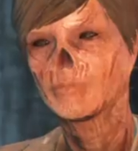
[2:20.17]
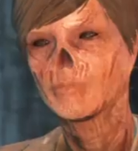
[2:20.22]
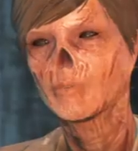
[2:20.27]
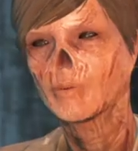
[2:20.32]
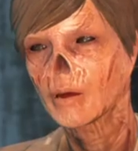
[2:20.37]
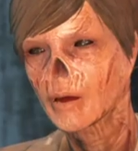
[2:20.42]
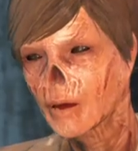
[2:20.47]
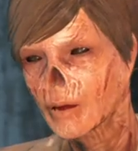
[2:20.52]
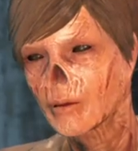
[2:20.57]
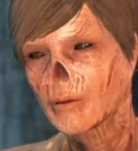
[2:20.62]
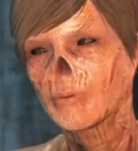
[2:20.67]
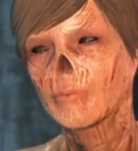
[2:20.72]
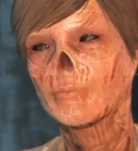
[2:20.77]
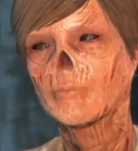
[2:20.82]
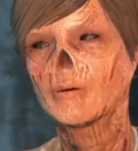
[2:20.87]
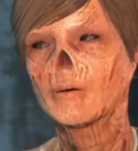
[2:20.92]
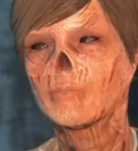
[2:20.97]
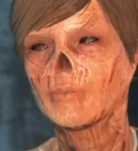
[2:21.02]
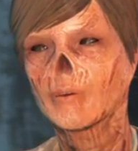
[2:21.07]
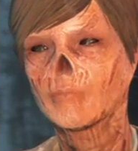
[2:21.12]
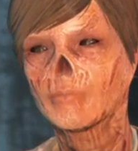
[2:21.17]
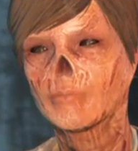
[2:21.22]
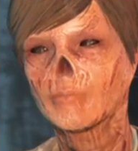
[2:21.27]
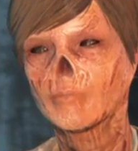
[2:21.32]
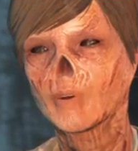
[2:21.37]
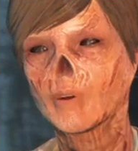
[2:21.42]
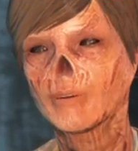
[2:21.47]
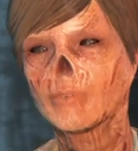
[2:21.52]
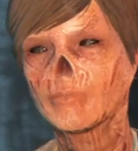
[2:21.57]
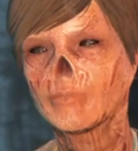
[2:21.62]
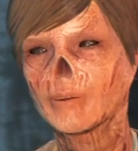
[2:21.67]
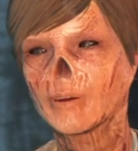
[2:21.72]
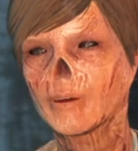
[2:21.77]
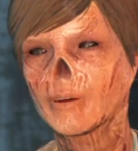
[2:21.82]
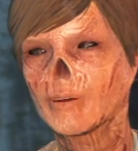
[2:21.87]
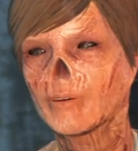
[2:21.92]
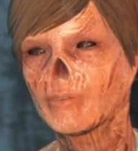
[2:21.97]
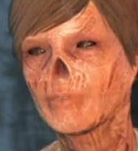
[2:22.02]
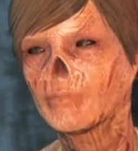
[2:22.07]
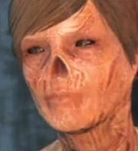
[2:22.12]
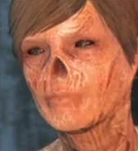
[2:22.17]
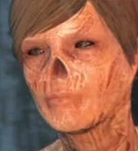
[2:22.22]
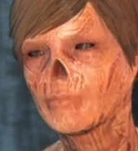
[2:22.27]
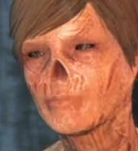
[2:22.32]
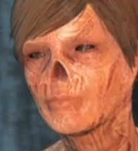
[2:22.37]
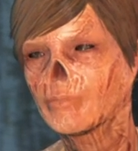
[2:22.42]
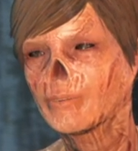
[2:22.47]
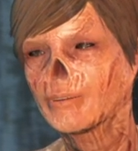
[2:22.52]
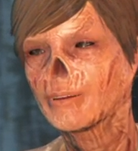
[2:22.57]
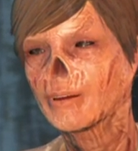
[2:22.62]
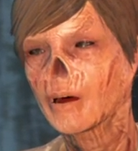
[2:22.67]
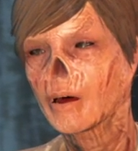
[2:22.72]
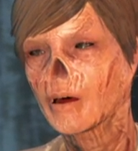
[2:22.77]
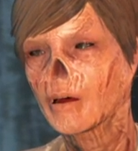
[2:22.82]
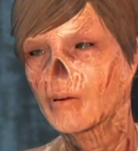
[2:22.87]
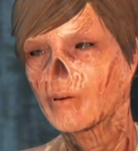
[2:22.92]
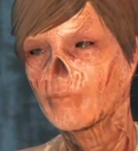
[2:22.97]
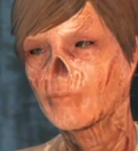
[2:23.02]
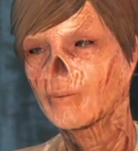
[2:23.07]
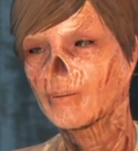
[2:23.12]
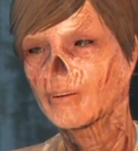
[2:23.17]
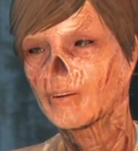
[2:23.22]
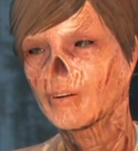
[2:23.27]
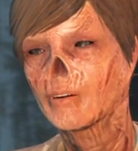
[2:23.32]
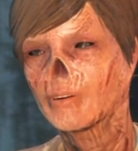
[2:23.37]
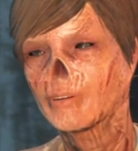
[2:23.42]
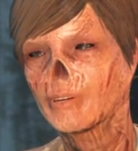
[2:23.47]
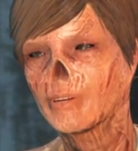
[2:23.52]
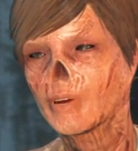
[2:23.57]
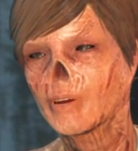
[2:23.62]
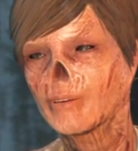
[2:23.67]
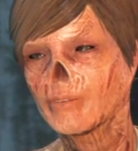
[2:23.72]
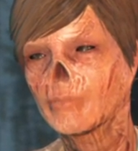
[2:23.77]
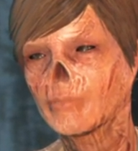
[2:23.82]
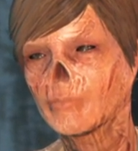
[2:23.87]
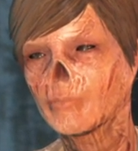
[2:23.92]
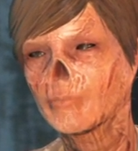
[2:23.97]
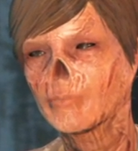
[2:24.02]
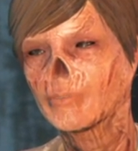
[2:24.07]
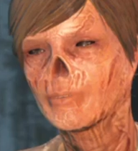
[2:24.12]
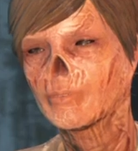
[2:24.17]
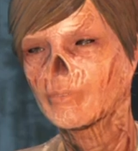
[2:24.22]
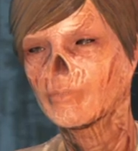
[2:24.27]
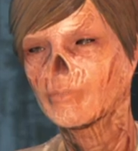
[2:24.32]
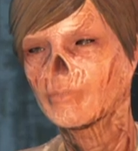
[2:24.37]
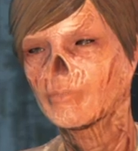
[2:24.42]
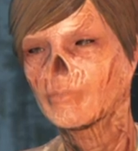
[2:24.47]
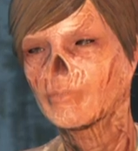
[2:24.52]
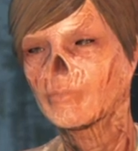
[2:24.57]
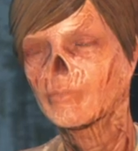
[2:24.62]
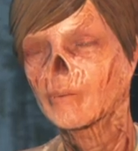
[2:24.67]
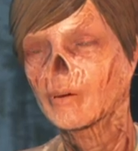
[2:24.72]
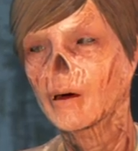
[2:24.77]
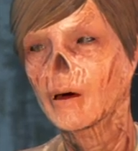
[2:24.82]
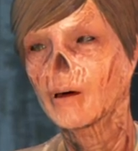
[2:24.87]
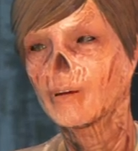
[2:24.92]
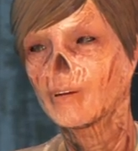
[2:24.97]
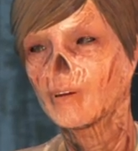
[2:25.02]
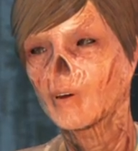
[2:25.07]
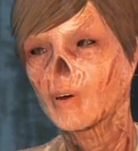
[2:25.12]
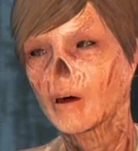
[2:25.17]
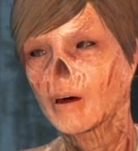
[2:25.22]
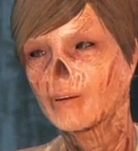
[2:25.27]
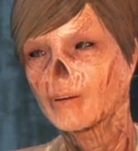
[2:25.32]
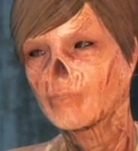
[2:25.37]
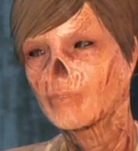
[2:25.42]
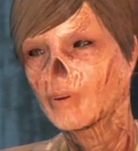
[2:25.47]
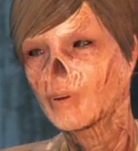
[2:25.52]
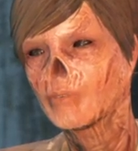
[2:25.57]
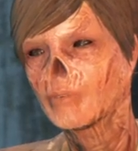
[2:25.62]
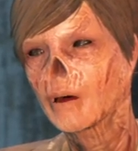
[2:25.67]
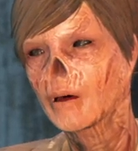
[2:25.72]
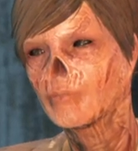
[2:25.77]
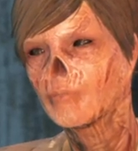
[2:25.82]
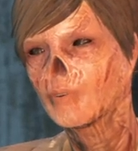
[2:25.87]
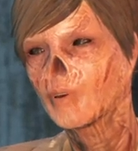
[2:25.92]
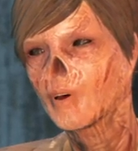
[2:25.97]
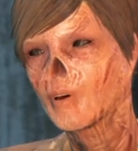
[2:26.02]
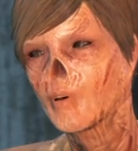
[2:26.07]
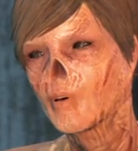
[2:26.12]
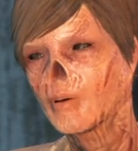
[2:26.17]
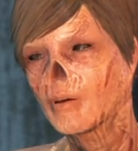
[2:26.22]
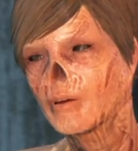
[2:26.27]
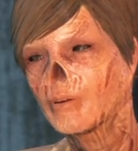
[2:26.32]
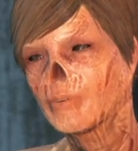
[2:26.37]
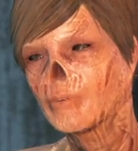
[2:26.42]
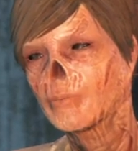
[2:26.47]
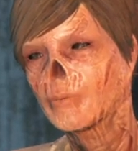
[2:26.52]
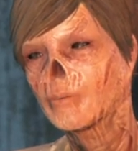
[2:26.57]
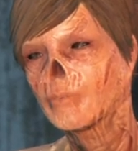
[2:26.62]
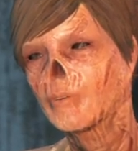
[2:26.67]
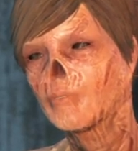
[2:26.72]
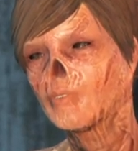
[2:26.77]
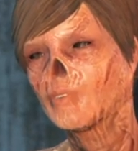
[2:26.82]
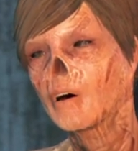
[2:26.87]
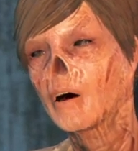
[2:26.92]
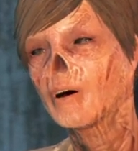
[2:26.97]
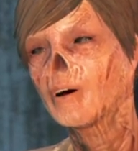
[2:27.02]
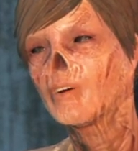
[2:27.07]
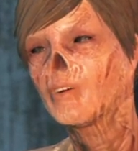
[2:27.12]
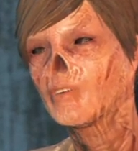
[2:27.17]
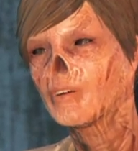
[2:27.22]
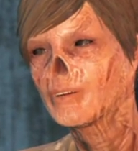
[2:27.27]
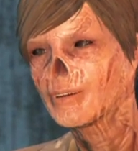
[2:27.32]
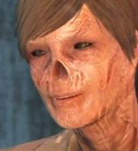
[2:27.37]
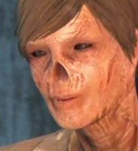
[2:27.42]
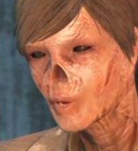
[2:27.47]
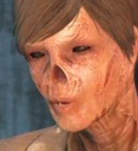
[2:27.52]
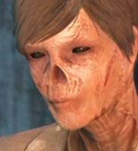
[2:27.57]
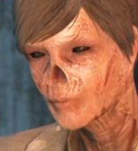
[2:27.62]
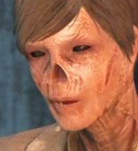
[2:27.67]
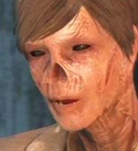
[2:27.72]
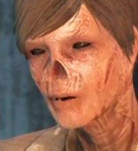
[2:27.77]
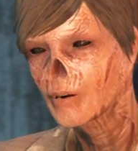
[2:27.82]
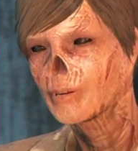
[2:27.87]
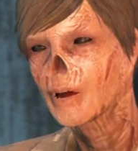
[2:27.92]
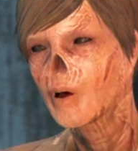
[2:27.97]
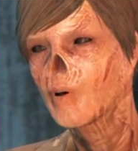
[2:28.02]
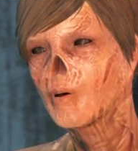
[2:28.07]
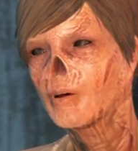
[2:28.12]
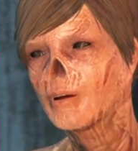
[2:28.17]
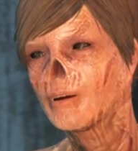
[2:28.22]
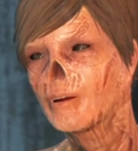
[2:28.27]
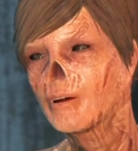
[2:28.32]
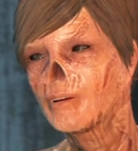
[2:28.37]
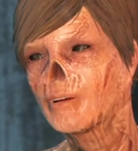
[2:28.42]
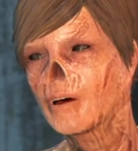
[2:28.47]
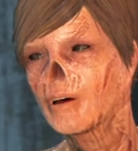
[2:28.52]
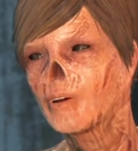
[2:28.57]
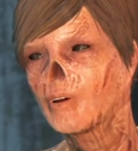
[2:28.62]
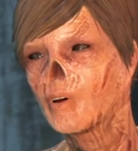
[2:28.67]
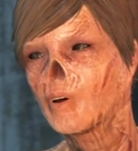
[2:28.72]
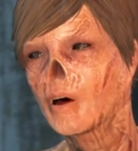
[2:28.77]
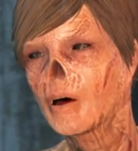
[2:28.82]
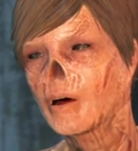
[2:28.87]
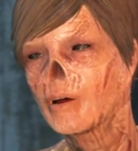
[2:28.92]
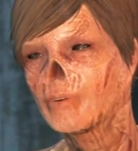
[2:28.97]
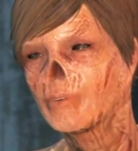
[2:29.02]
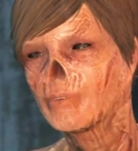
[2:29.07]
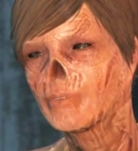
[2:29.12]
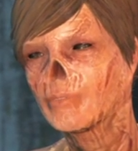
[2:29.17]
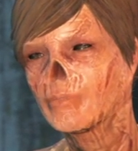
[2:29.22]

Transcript: Oh, a bit of everything. Oh, Canned beans to cans. I try to take every weird bit of junk the caravans are willing to trade.